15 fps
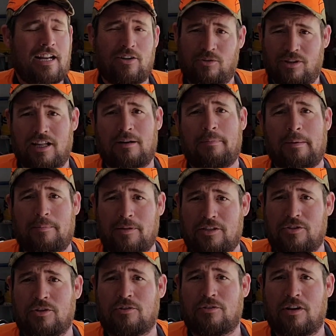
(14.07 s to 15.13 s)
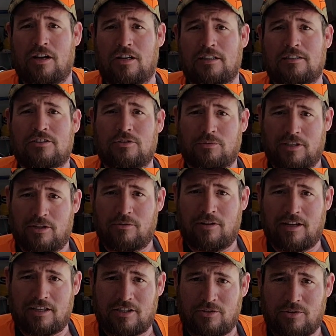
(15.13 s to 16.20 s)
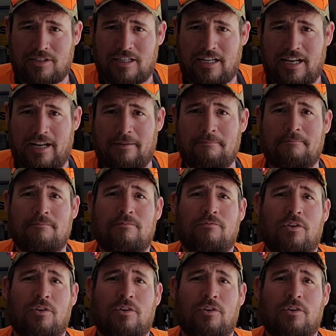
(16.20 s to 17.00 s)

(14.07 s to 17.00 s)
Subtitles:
I know a lot of people that do it wrong, so we're going to walk through it today.